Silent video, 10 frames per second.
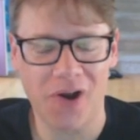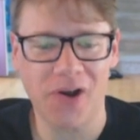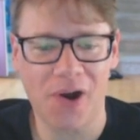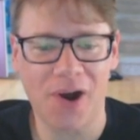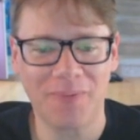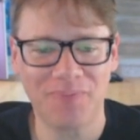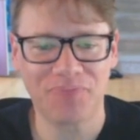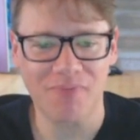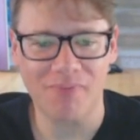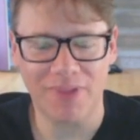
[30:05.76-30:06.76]
to me than
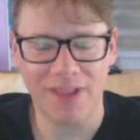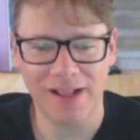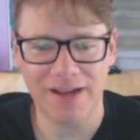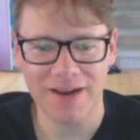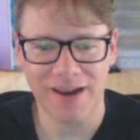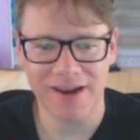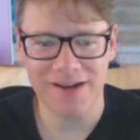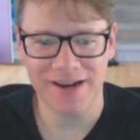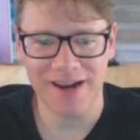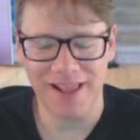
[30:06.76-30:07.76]

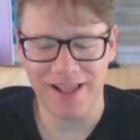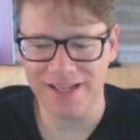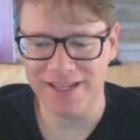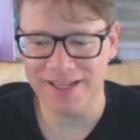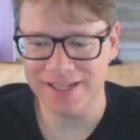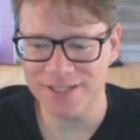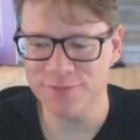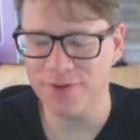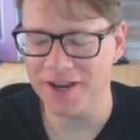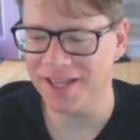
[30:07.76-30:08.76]
spending the money. It's
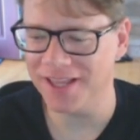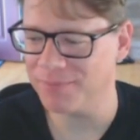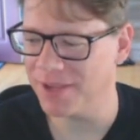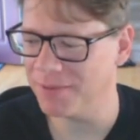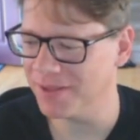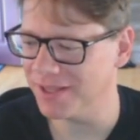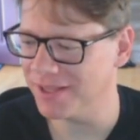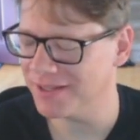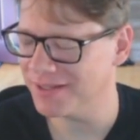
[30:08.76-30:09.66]
funny, like maybe